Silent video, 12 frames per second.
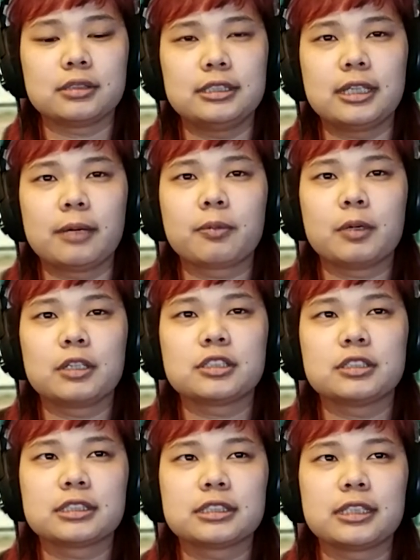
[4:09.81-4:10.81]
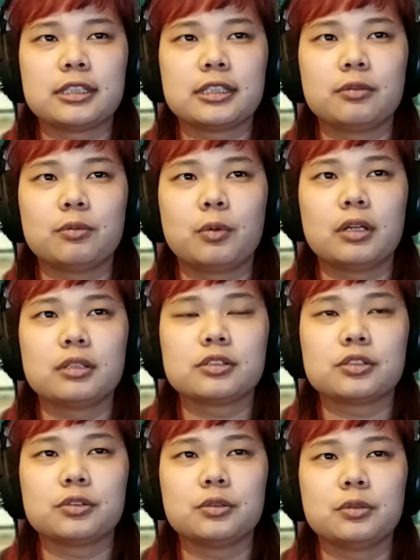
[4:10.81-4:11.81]
in-depth questions because I didn't want
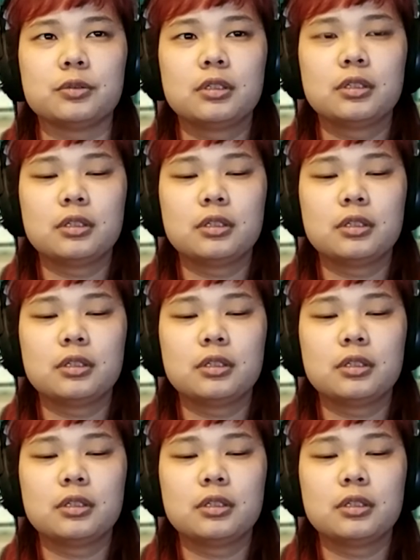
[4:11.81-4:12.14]
to,